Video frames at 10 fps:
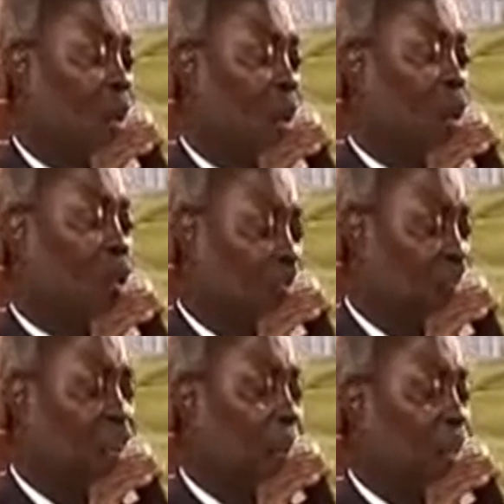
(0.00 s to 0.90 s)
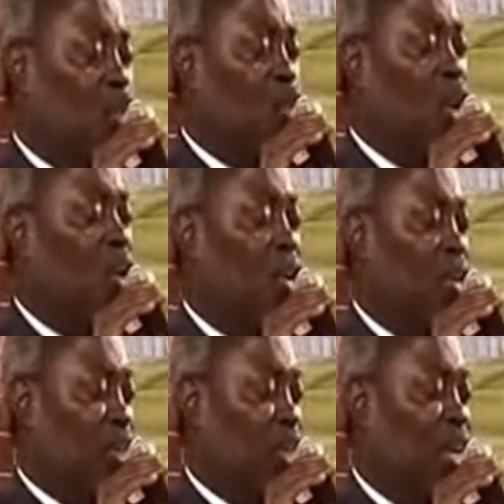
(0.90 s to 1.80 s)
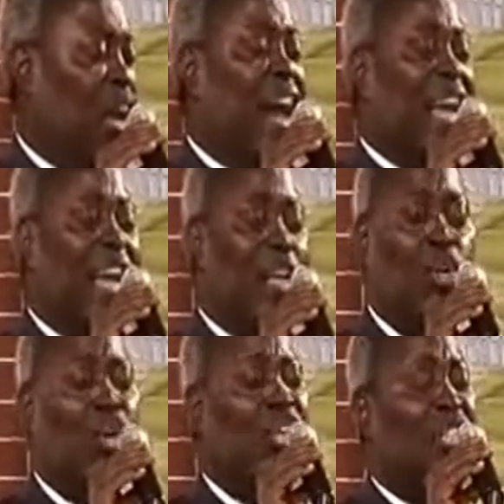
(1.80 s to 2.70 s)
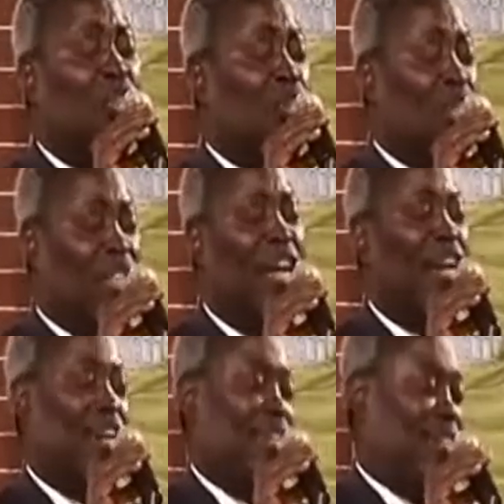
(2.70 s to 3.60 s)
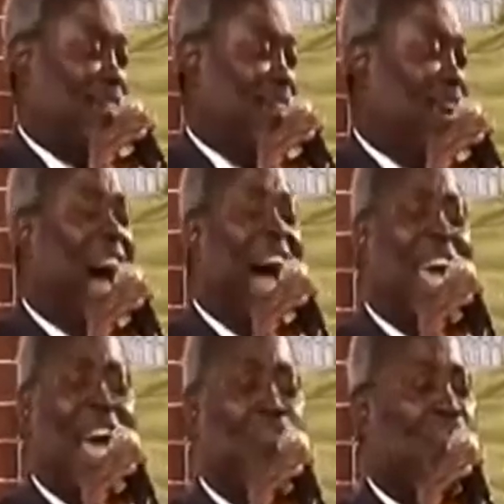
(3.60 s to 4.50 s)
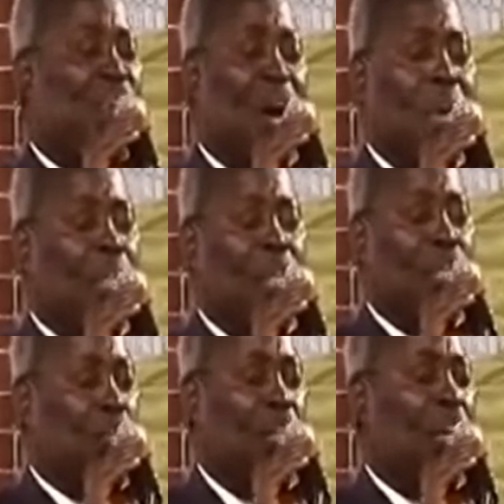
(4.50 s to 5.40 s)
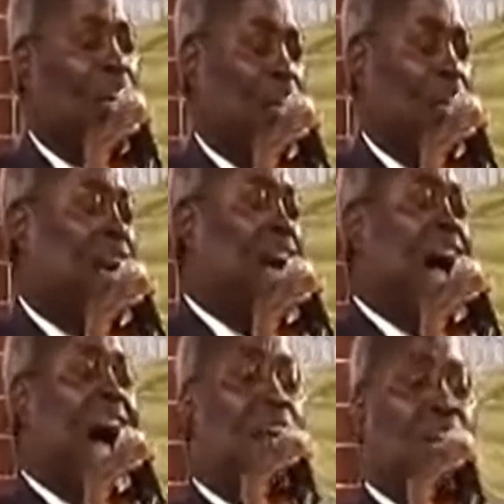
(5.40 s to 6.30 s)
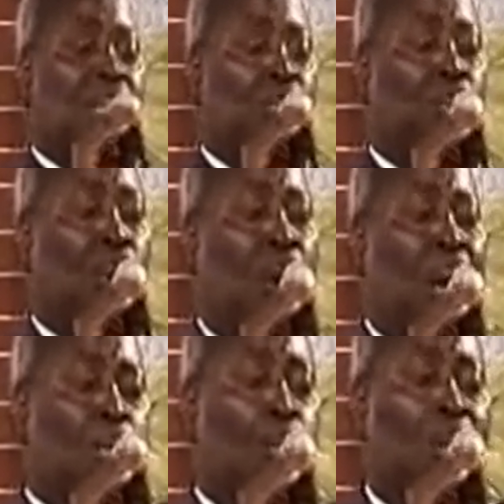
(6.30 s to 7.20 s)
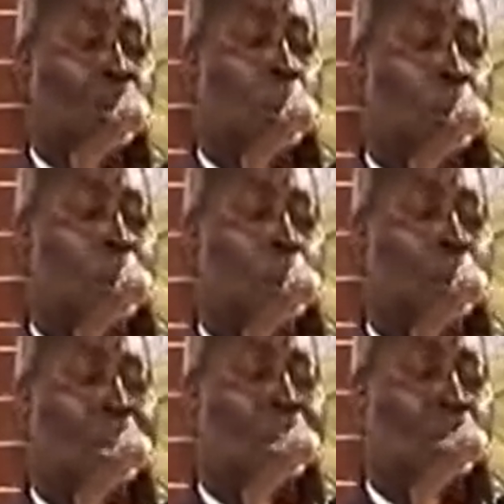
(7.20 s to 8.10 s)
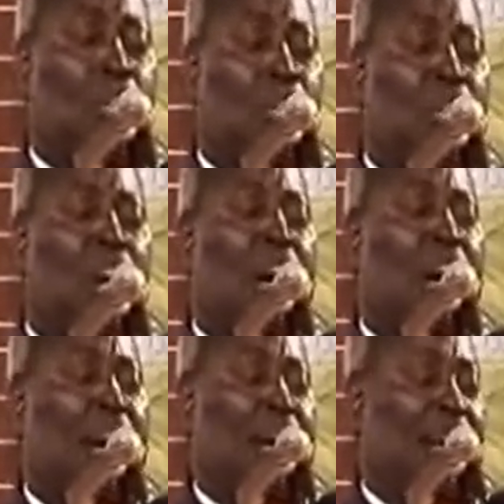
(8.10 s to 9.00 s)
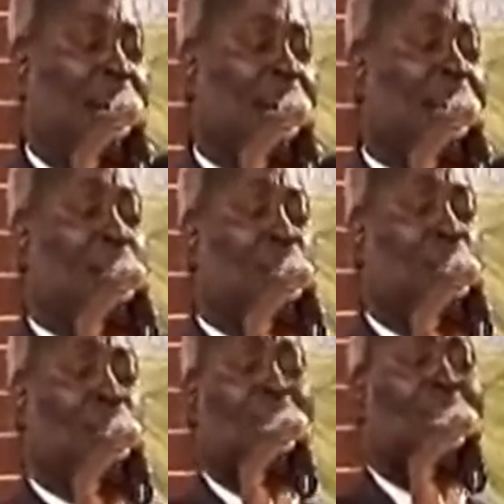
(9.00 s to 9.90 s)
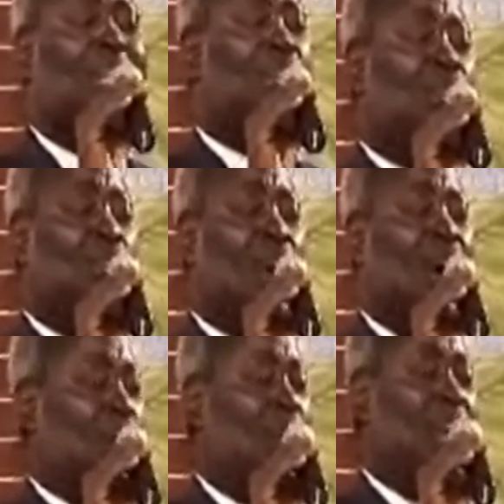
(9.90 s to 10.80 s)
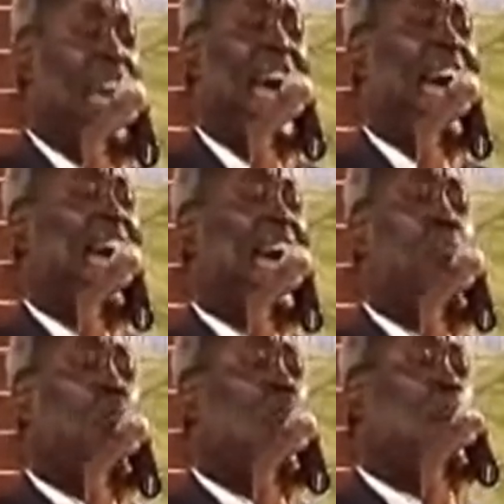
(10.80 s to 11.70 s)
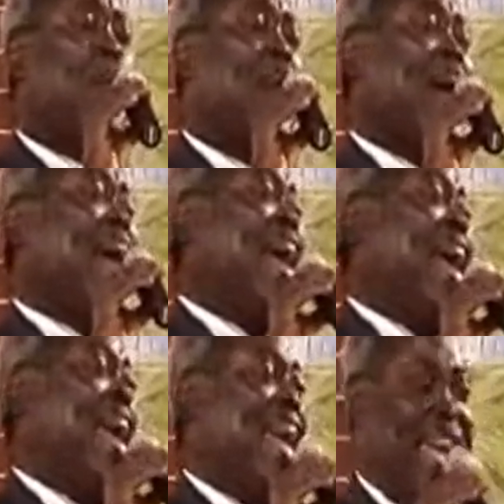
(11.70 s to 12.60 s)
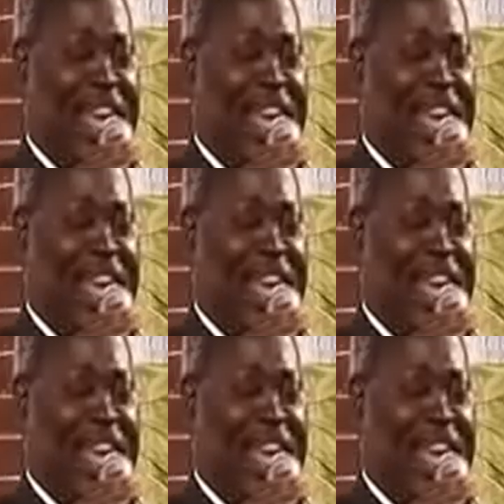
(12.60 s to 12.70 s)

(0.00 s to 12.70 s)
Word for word: Confirm it, O Lord. And I know it is done. I affirm it is done. I rejoice with your people, it is done. In Jesus' name we pray.